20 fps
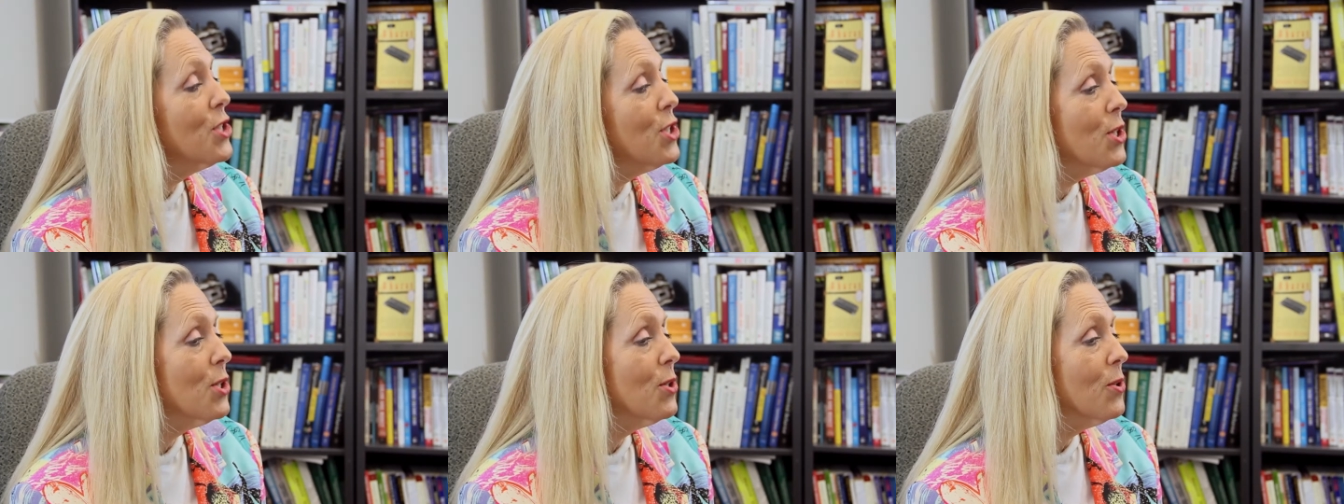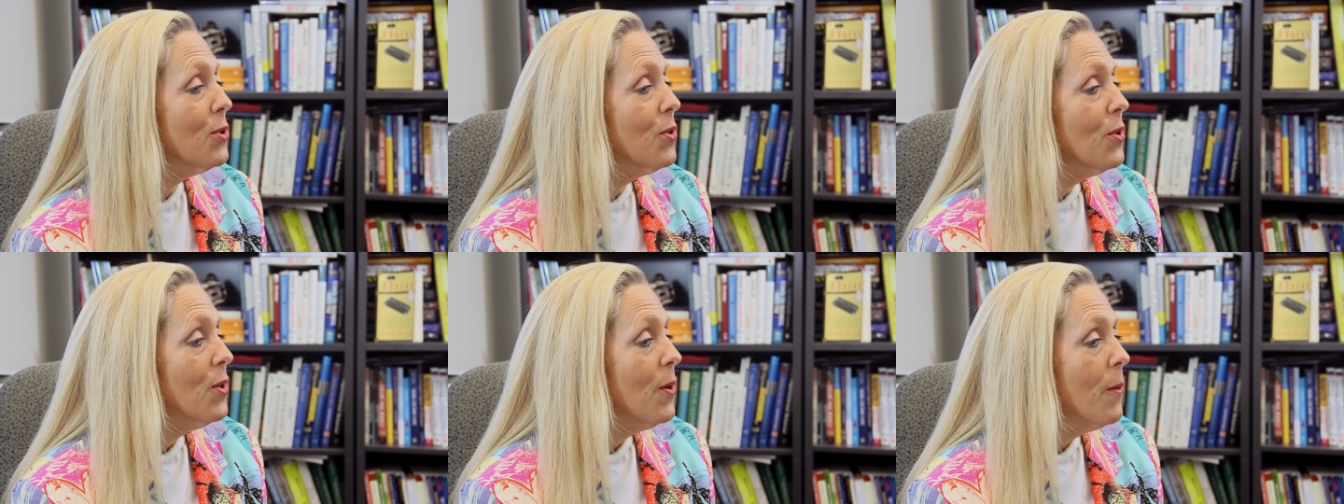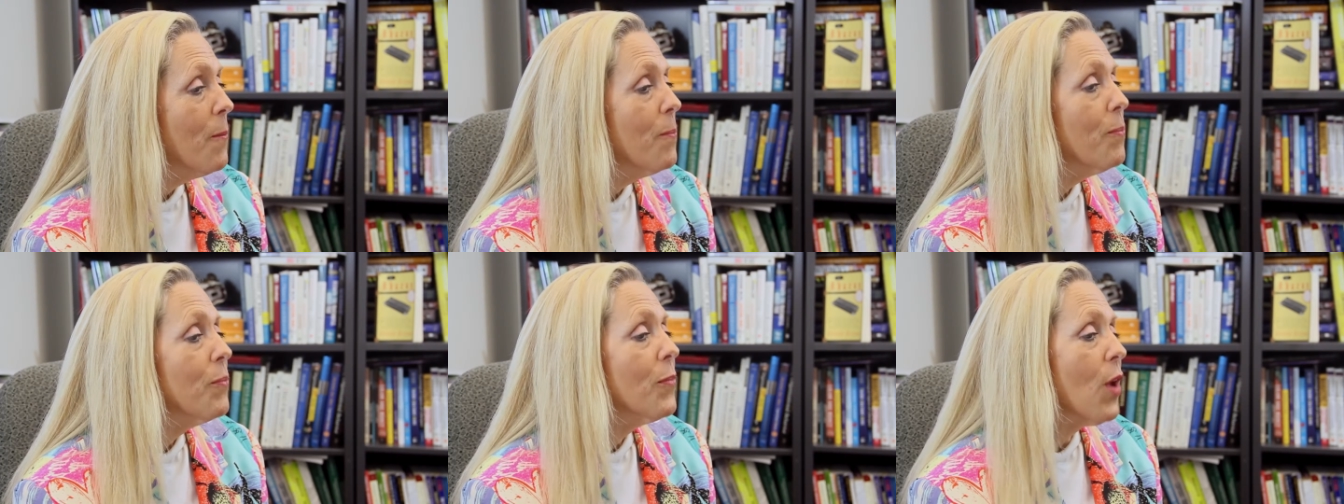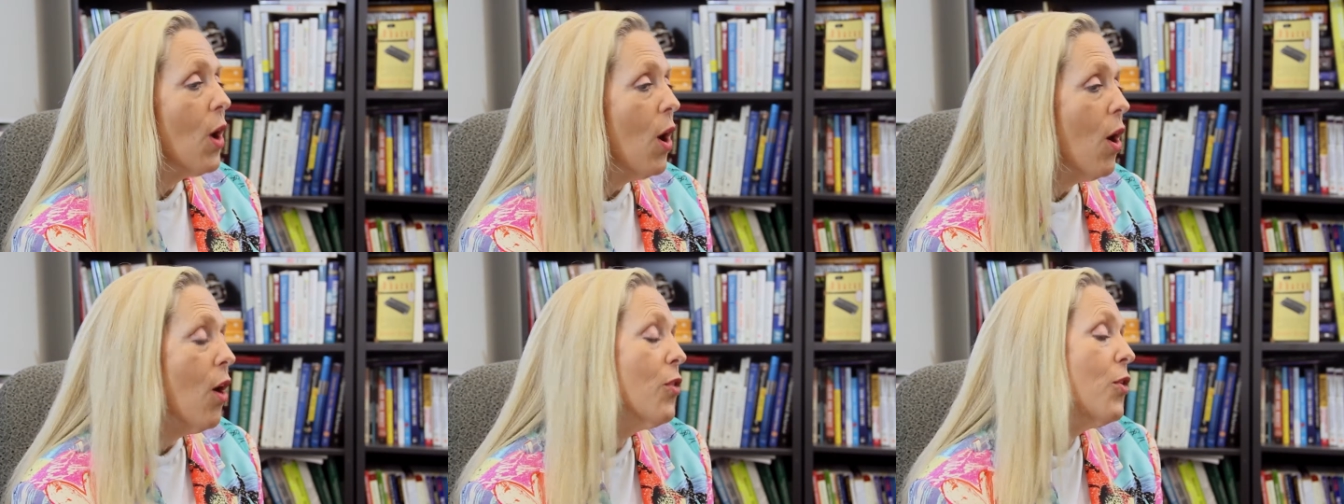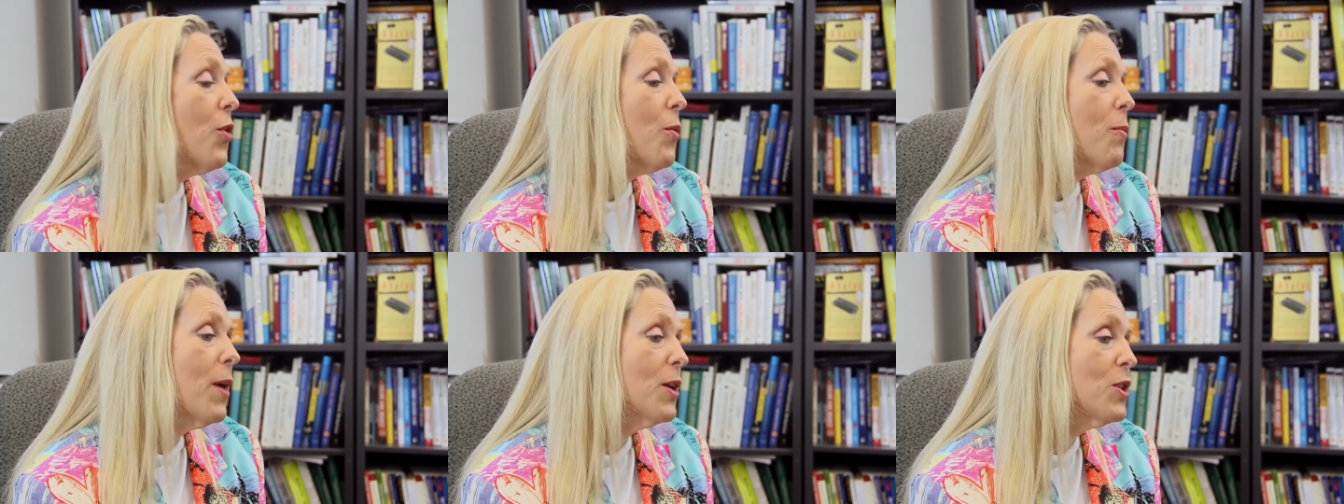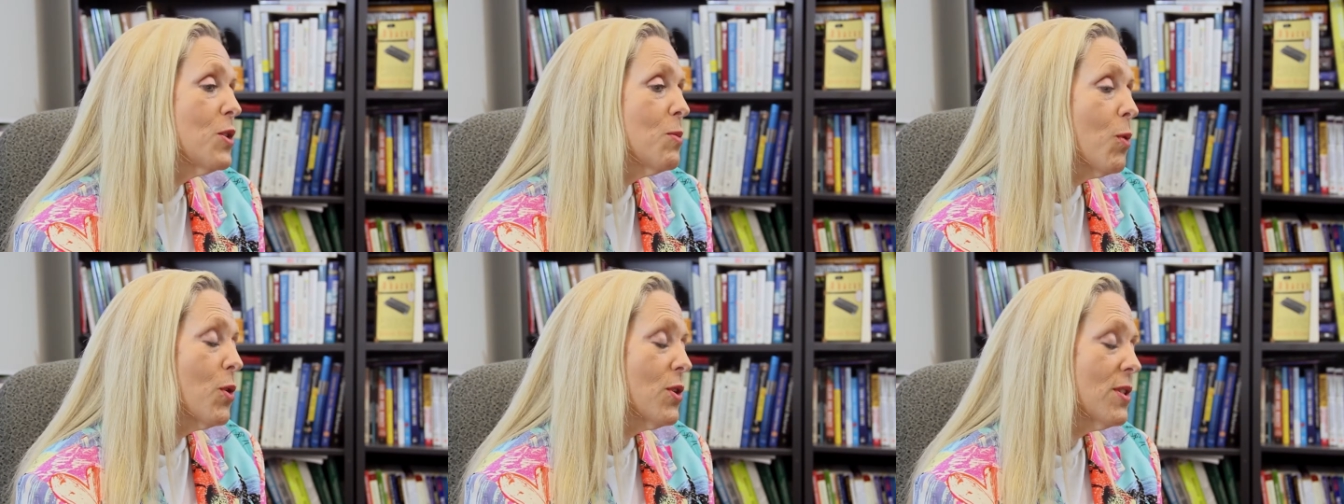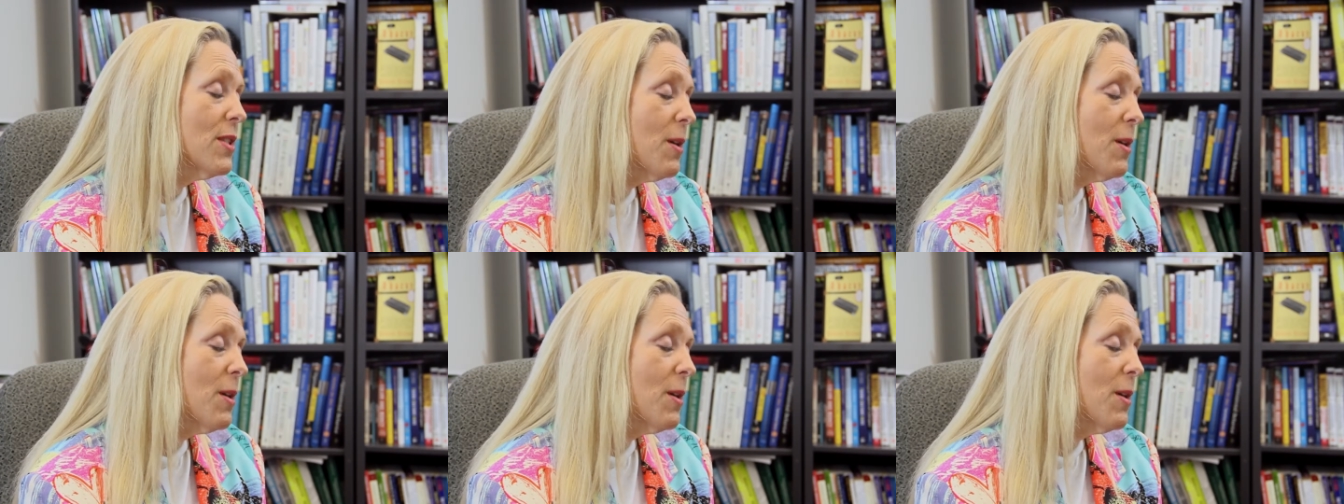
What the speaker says: too, although much more